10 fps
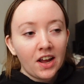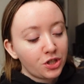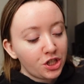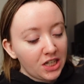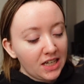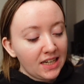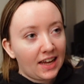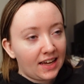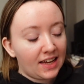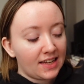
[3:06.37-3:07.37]
She
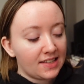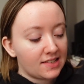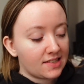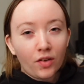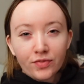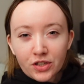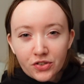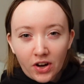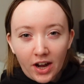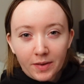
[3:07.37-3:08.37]
is often
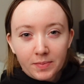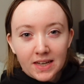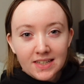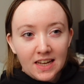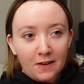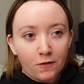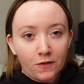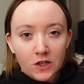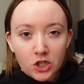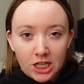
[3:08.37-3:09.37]
described as like
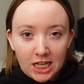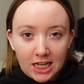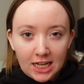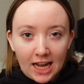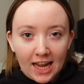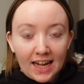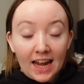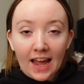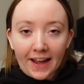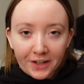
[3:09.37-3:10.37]
fidgety and
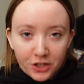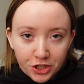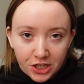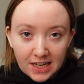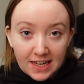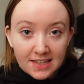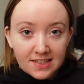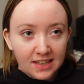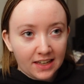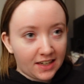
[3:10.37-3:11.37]
anxious
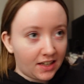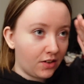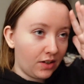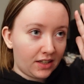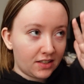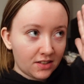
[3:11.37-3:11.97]
and like, you know, like